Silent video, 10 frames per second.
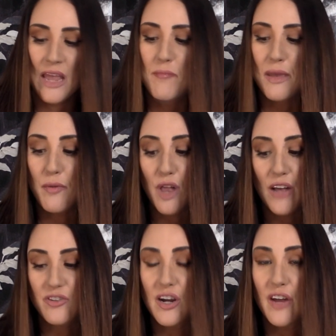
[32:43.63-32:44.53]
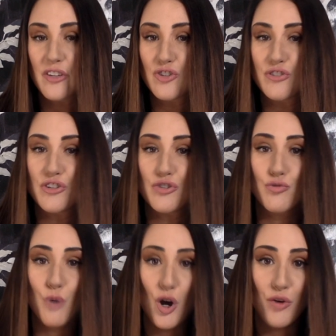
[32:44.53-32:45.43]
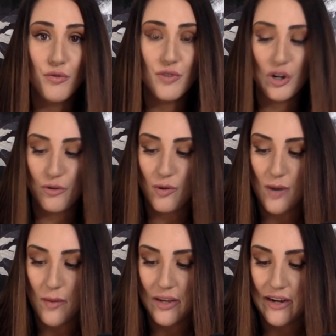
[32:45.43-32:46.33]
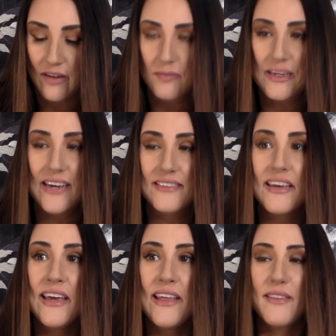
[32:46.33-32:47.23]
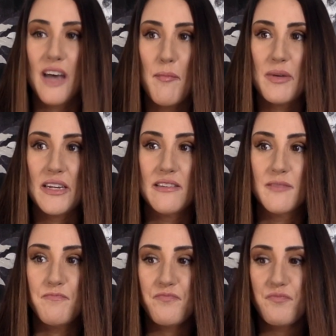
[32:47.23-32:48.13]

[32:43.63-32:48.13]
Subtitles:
People lost their health insurance in droves under Obamacare because the companies